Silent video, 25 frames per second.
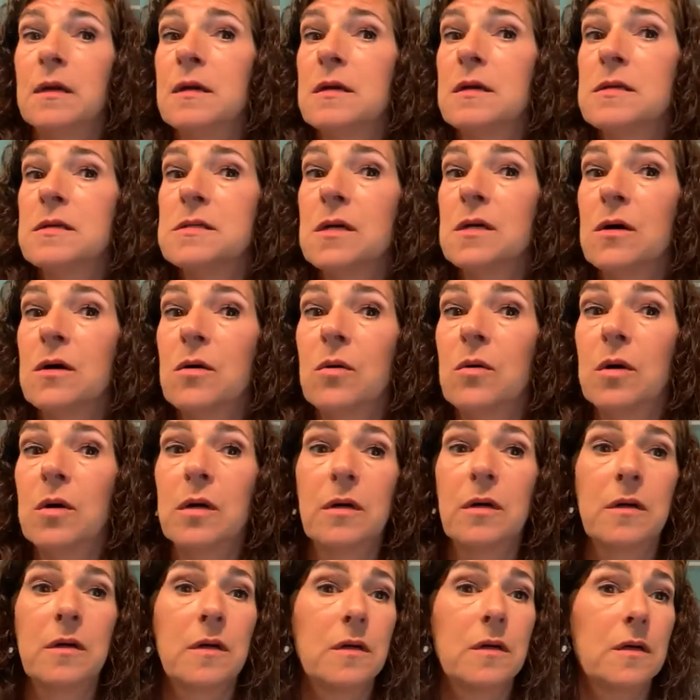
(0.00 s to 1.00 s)
So
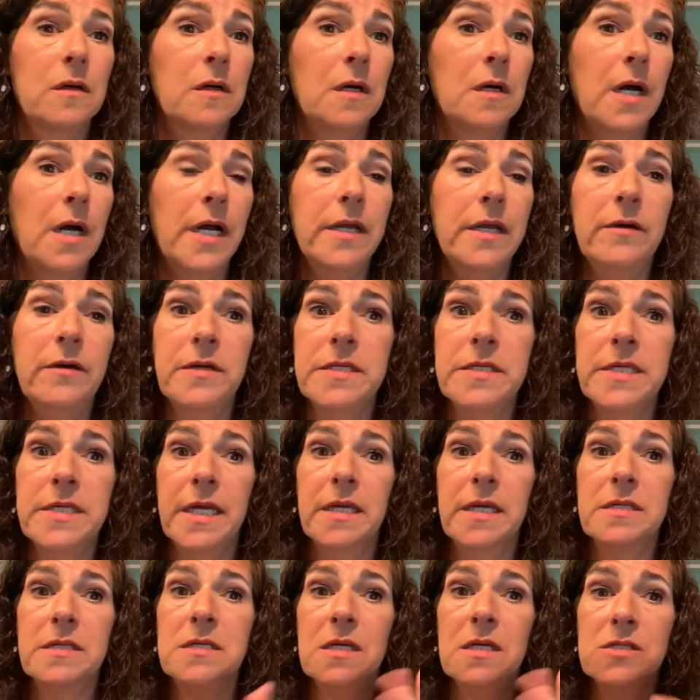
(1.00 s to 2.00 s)
I always say
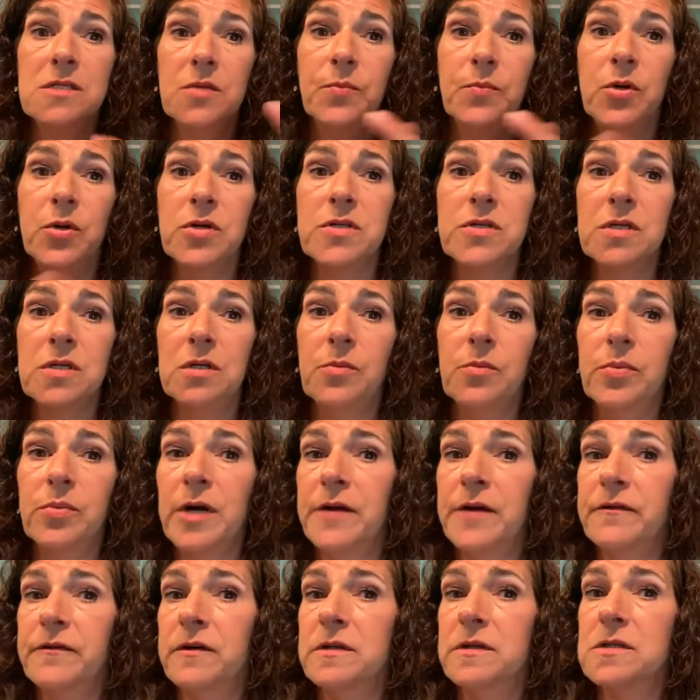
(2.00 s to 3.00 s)
it's such a personal
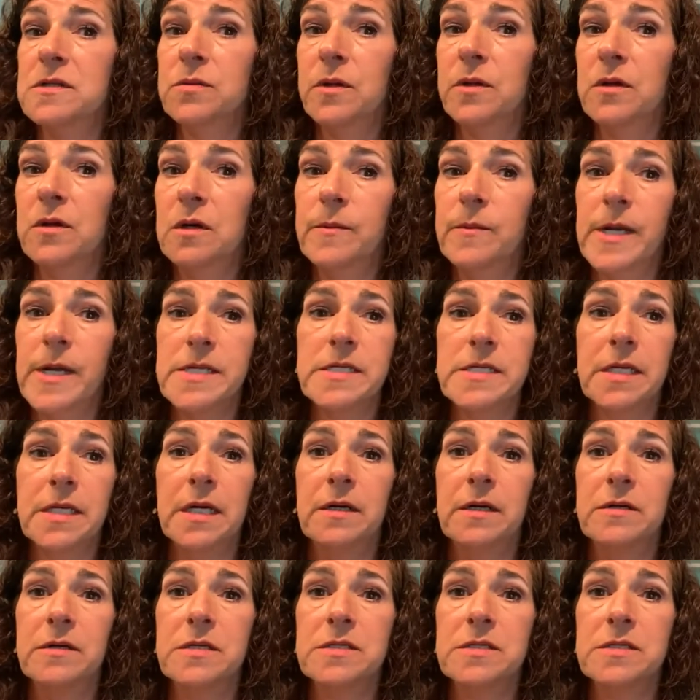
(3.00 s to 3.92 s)
preference with your mascara.